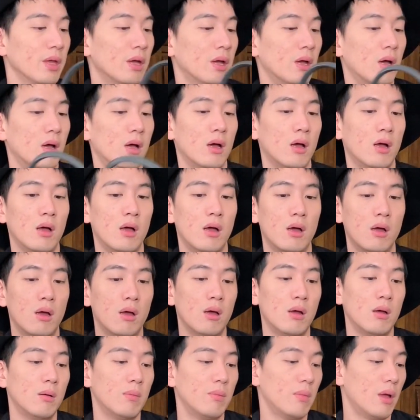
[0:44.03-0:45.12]

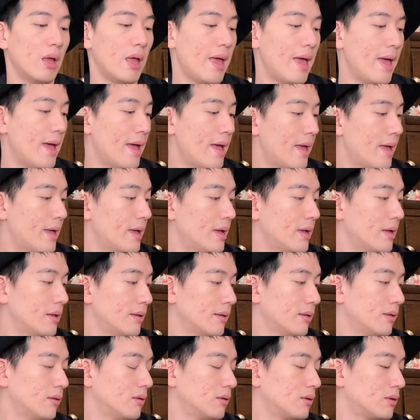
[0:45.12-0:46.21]

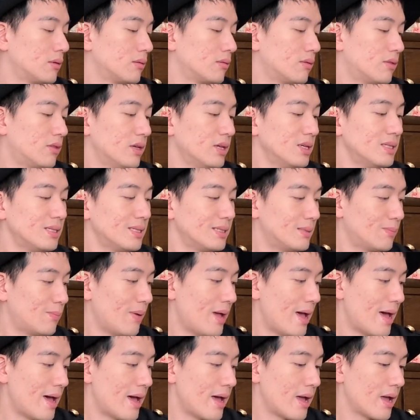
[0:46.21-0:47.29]
And this
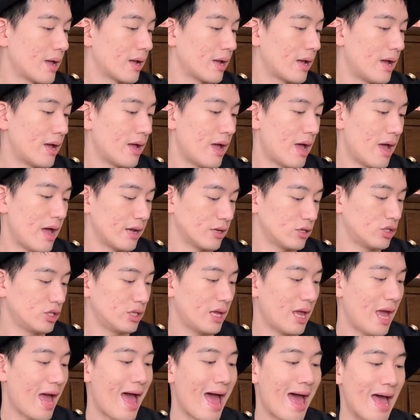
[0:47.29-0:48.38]
bag, I actually
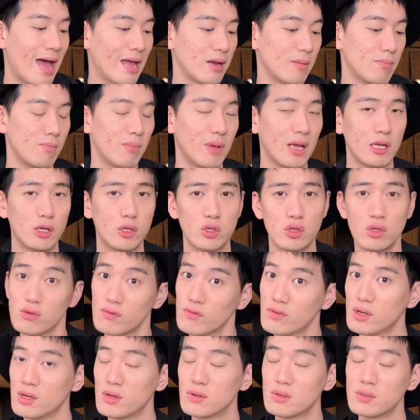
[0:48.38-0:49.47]
had made 2
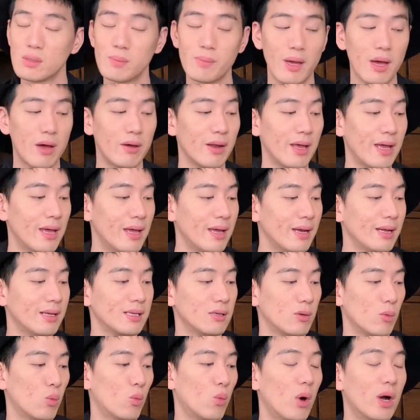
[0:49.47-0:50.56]
videos about it.
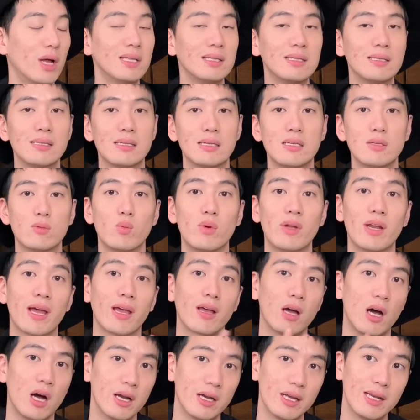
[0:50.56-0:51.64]
Once is when I
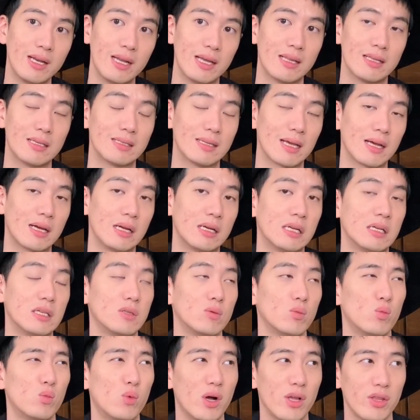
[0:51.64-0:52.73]
got it, and the second is
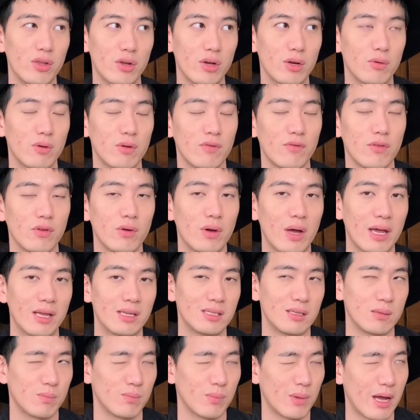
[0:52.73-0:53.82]
1-year review,
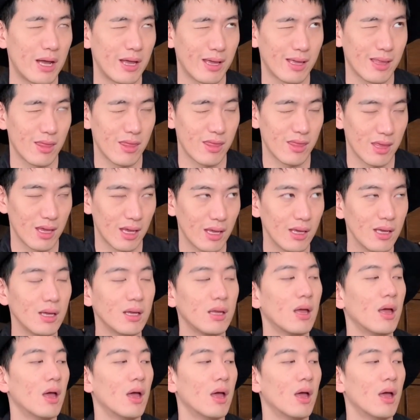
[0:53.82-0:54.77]
I think.